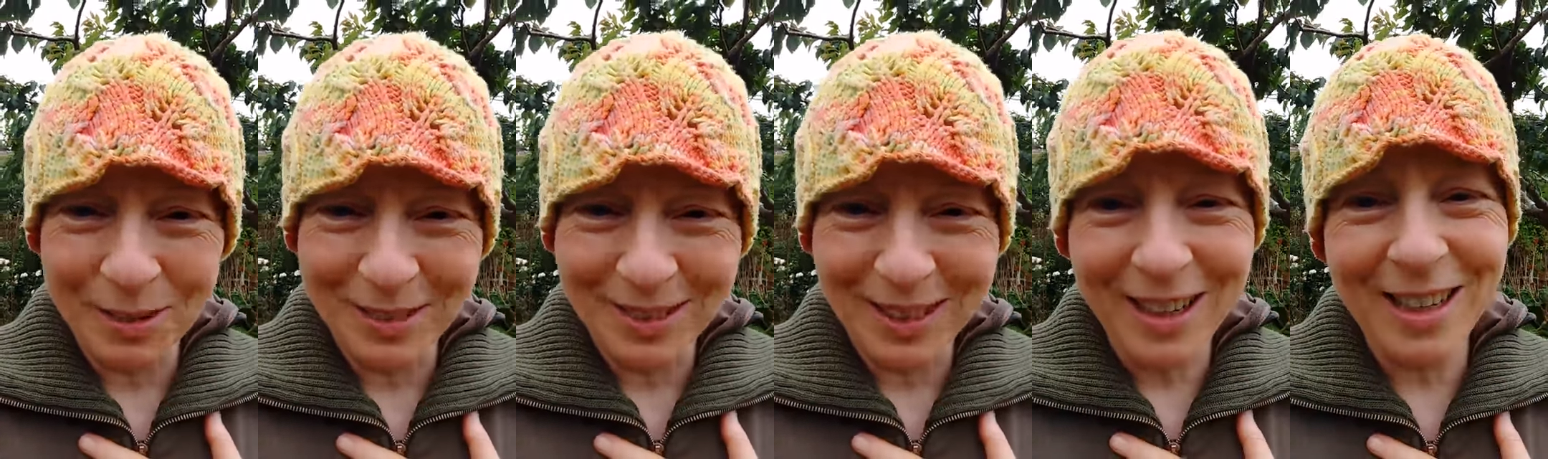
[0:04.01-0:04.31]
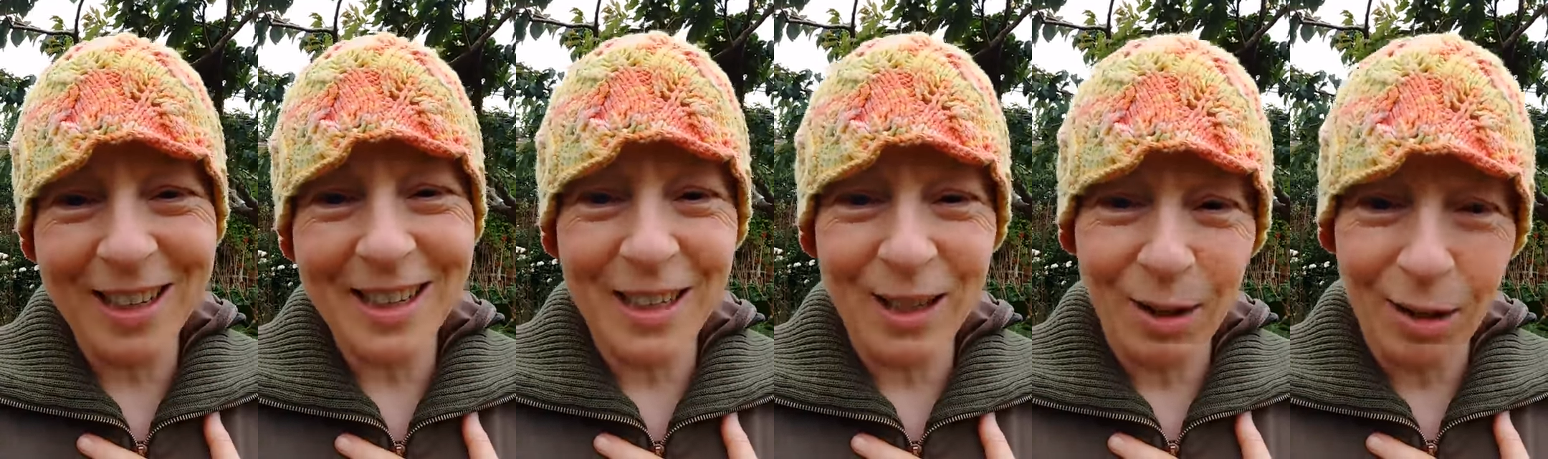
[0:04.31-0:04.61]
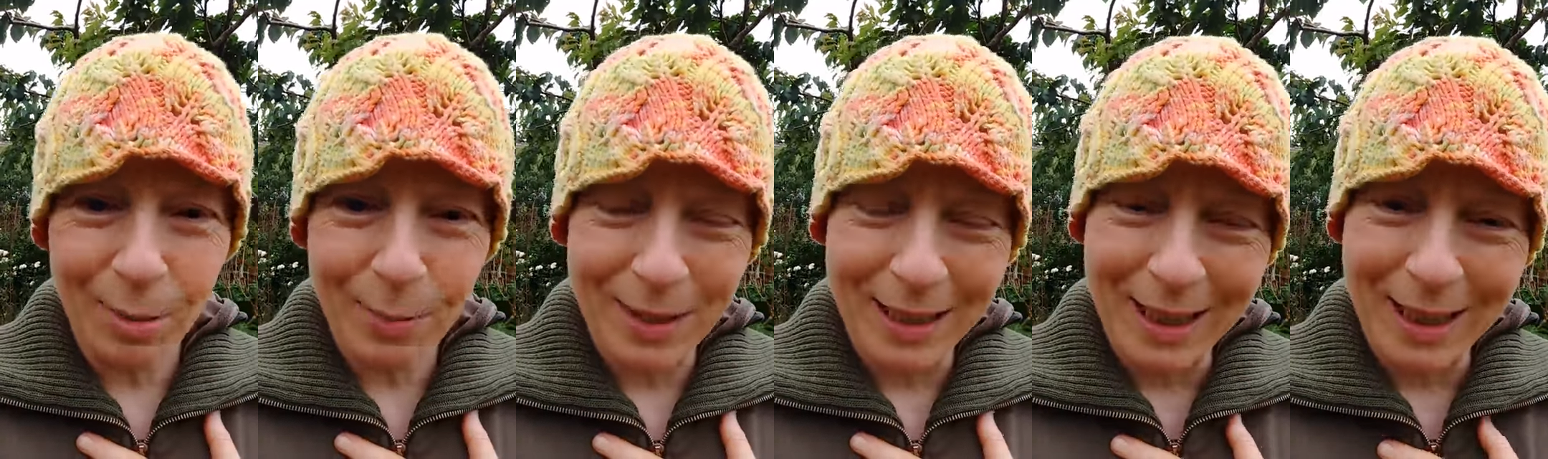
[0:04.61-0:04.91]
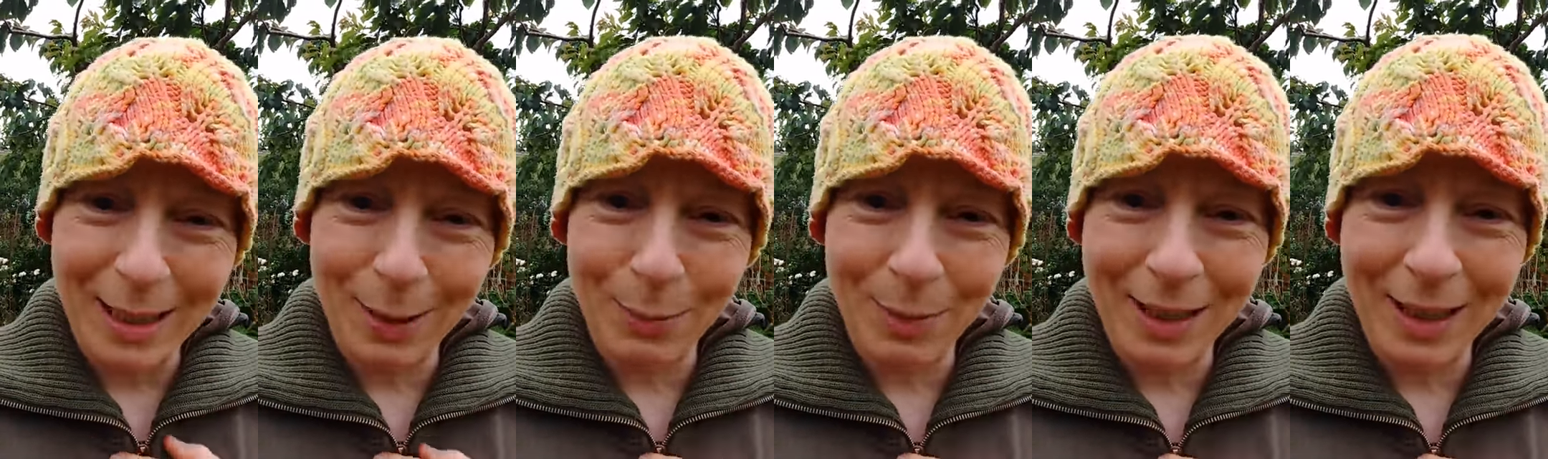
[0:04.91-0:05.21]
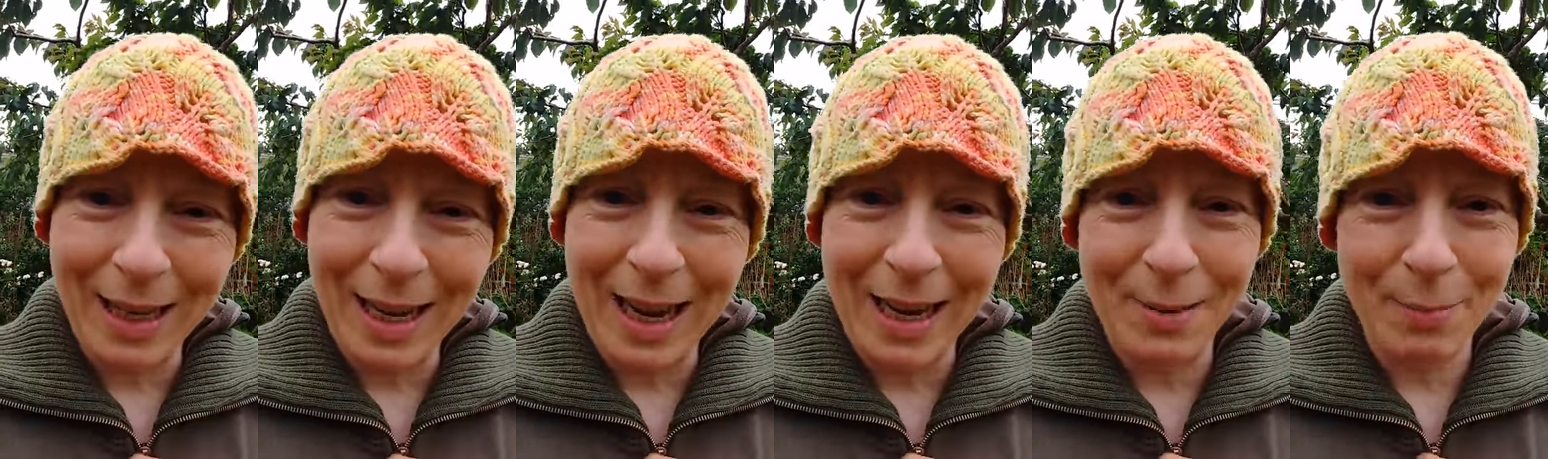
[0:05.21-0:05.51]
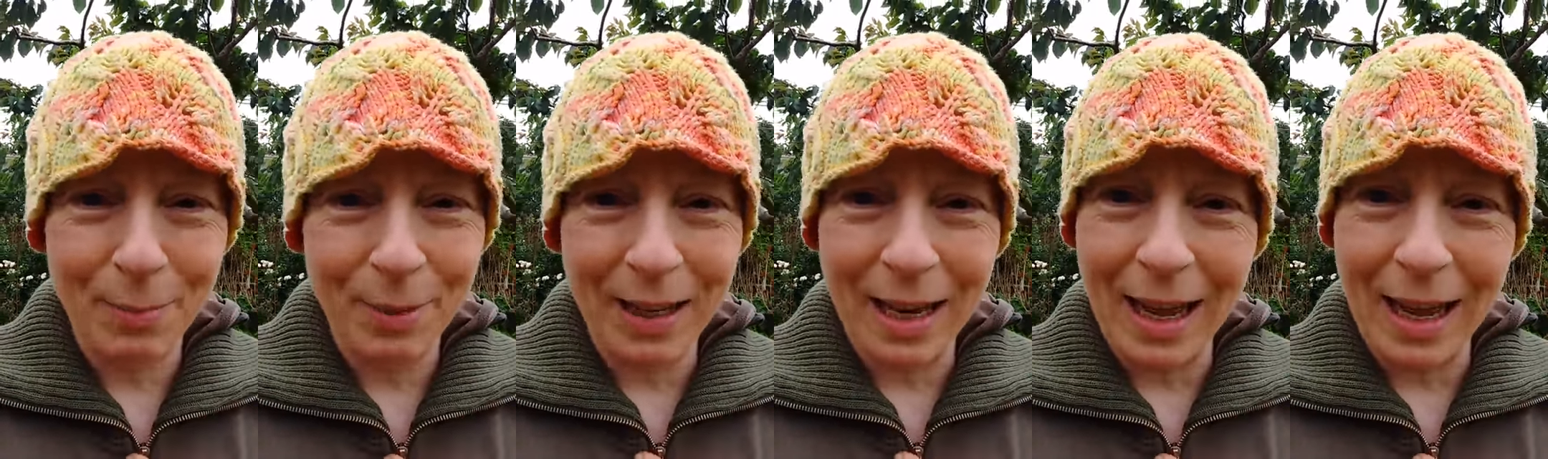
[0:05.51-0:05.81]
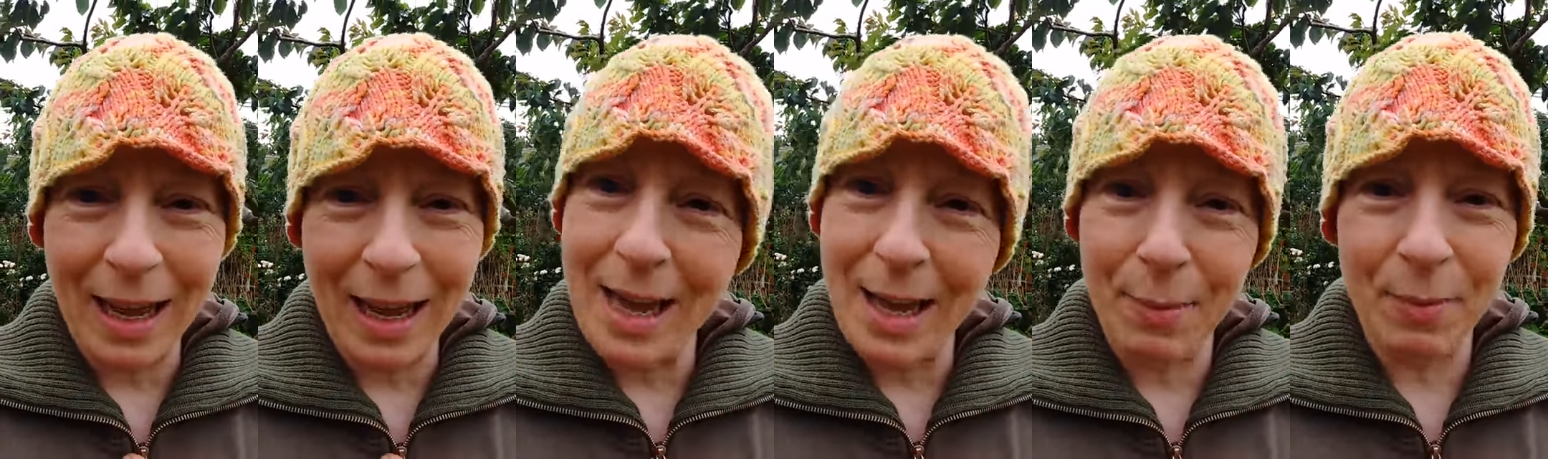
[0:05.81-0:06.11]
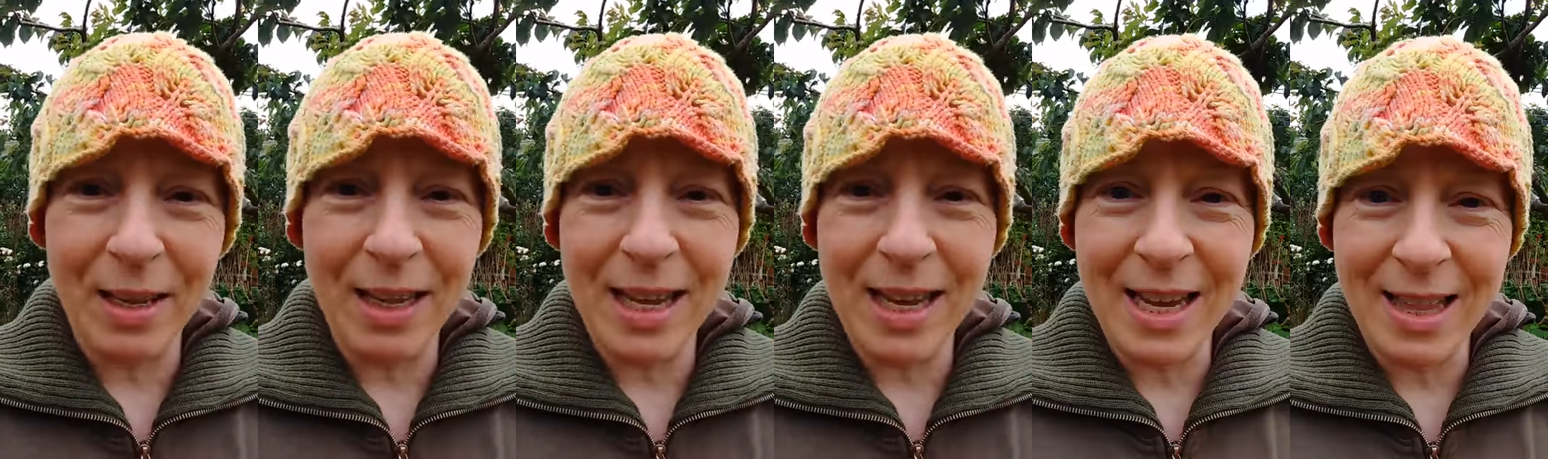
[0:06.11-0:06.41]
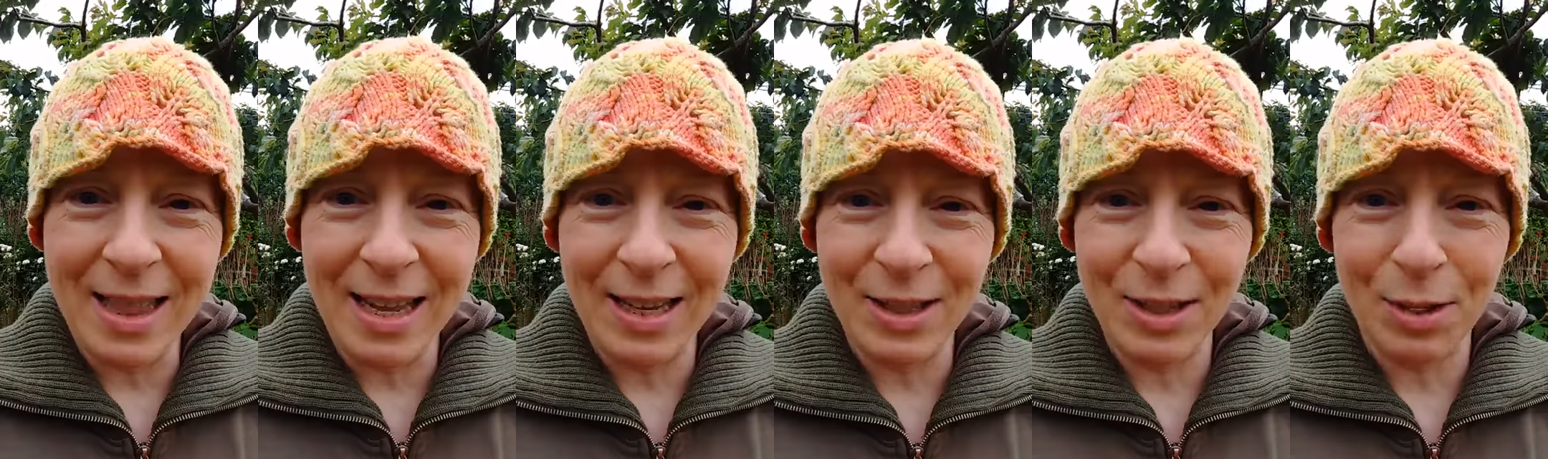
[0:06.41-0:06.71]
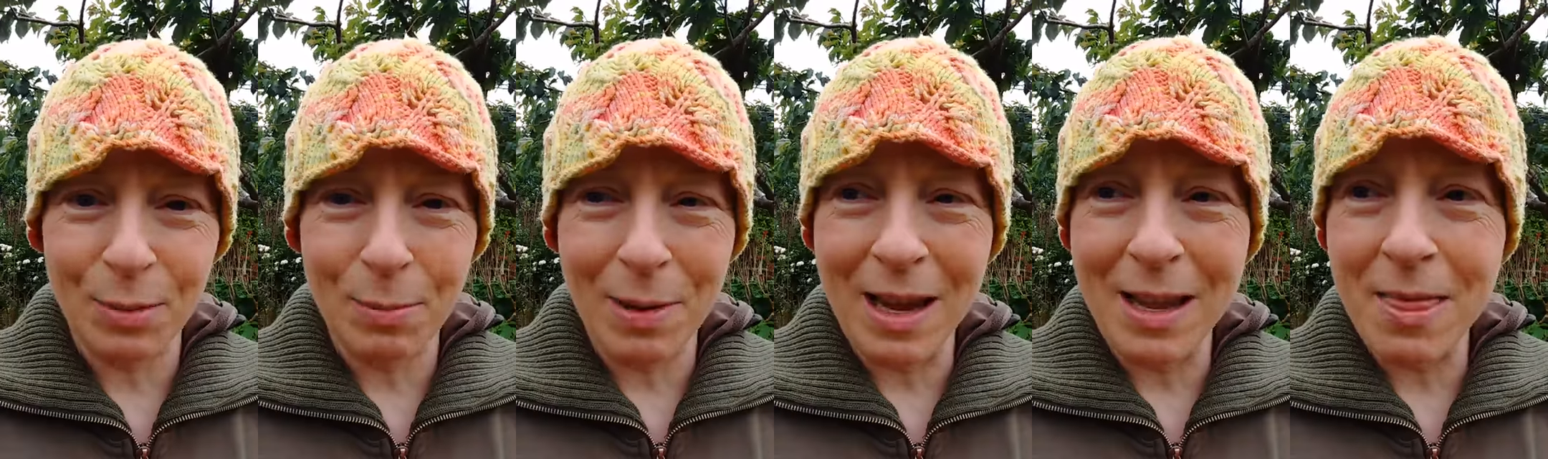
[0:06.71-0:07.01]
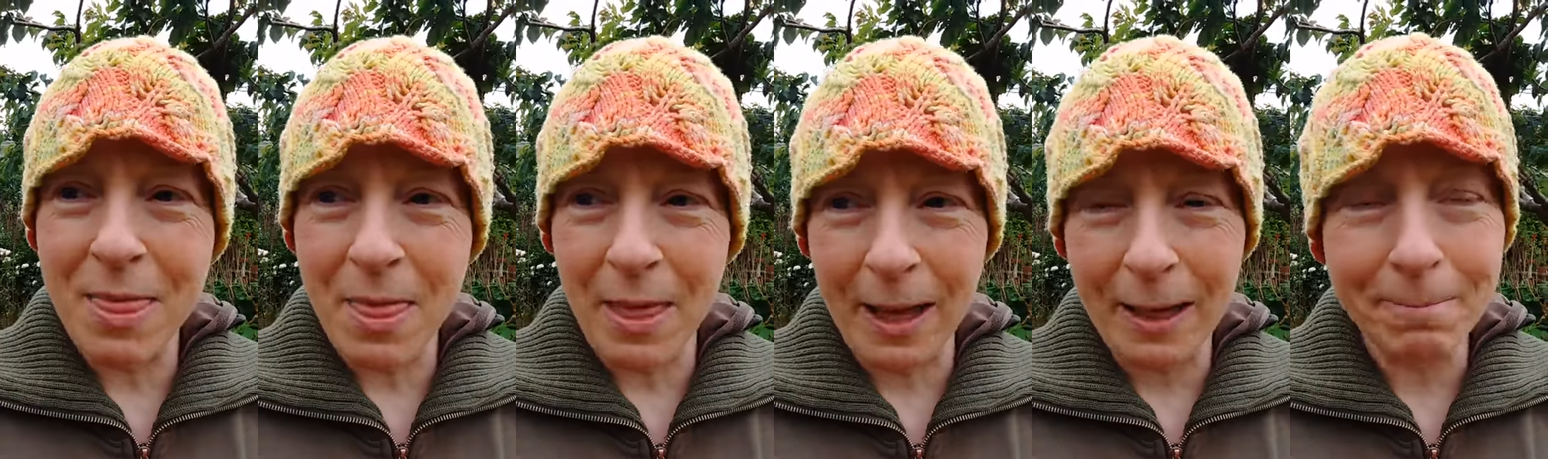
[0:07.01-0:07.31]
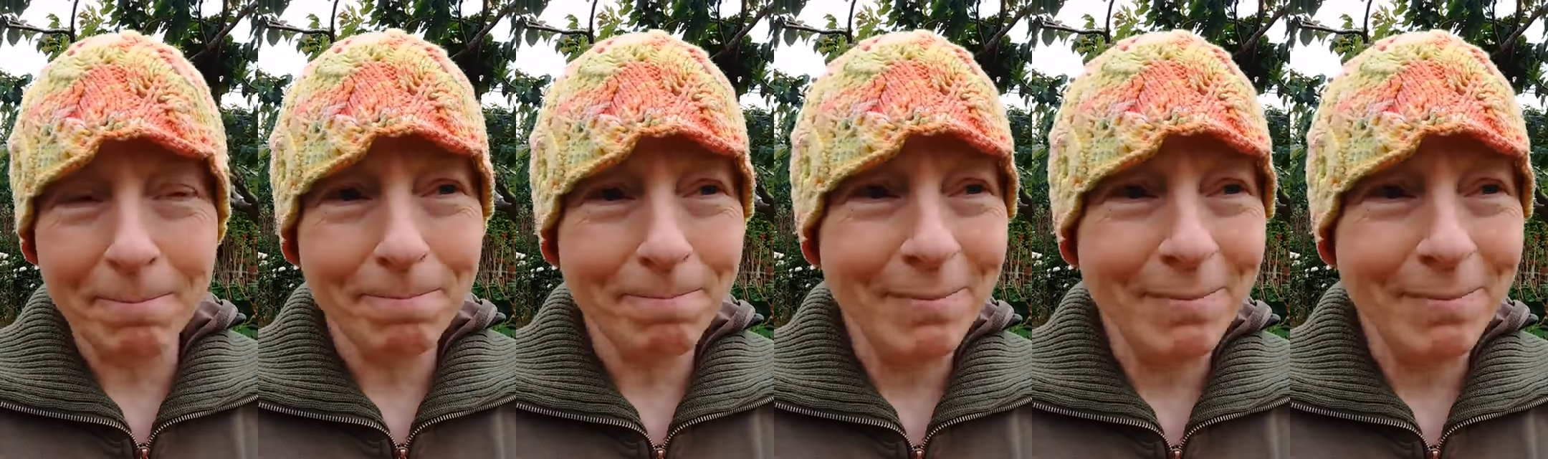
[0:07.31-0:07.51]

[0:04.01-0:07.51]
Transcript: I know I'm a little bit late, but hey, I'm here. That's the main thing.